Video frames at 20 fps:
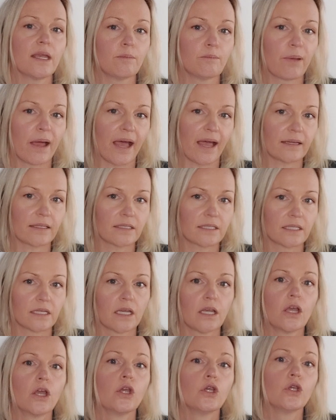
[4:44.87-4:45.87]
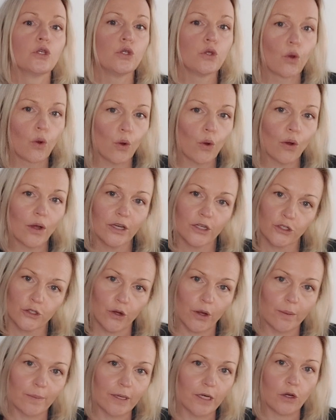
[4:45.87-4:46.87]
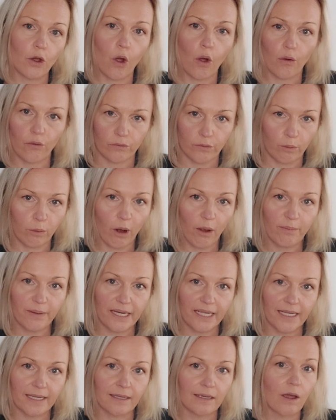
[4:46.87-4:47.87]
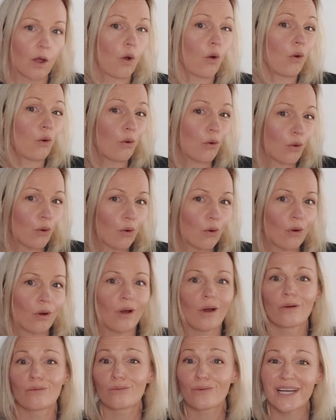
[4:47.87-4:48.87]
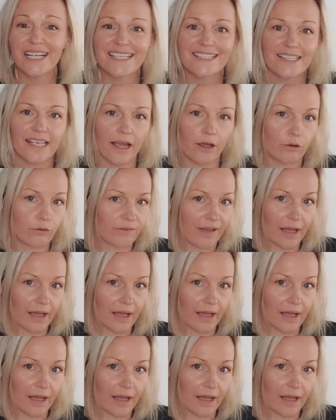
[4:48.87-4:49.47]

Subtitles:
impact your enjoyment of the property or resale